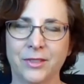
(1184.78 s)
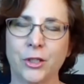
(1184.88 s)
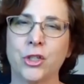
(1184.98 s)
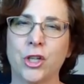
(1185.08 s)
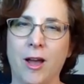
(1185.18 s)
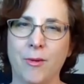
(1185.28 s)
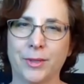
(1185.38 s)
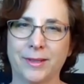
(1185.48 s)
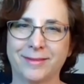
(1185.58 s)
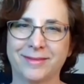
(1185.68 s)
Good job.
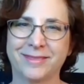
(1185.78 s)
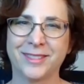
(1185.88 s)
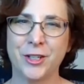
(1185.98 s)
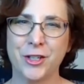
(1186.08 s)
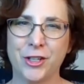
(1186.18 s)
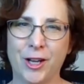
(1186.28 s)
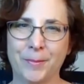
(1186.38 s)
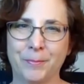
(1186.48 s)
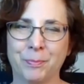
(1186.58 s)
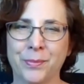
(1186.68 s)
Good
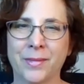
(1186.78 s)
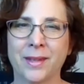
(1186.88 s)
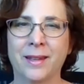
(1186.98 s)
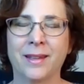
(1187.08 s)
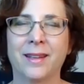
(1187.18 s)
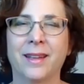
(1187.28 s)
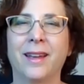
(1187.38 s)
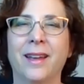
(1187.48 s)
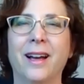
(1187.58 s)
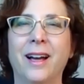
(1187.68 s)
job.
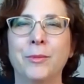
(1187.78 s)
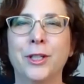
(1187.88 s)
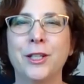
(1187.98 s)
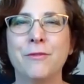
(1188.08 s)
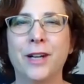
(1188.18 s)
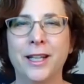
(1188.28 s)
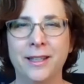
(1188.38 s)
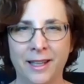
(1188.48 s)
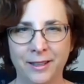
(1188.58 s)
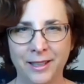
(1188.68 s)
I'm going to invite
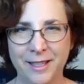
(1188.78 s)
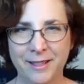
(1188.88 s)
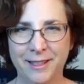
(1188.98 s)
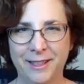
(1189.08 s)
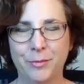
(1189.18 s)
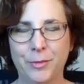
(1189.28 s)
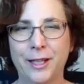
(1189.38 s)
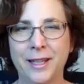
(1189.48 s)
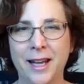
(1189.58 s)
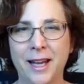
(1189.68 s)
Kelly to come
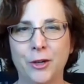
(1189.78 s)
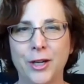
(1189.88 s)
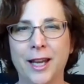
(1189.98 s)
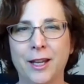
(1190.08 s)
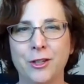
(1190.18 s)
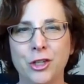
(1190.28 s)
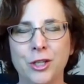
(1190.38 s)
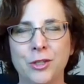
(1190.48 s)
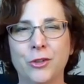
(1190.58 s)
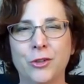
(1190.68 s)
on now, and
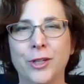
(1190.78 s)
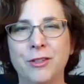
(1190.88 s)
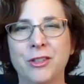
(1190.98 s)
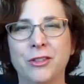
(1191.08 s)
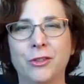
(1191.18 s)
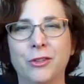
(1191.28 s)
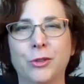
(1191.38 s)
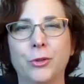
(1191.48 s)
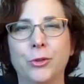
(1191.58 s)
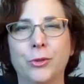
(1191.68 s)
she's going
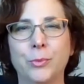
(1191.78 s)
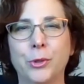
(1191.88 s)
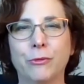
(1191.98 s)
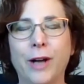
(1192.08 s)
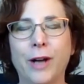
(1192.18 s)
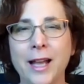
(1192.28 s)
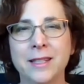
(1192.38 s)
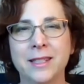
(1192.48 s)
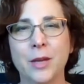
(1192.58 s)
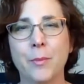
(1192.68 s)
to
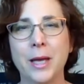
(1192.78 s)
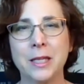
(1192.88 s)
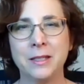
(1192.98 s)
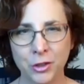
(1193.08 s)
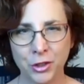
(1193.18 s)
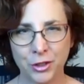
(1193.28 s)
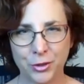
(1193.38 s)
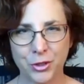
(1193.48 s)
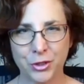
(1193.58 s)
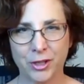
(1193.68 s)
provide some
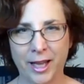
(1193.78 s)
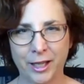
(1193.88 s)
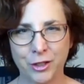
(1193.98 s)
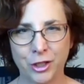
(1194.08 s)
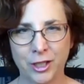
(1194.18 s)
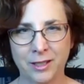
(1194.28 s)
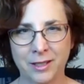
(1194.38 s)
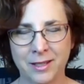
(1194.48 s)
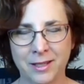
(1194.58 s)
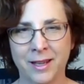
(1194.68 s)
additional
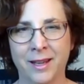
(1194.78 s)
strategies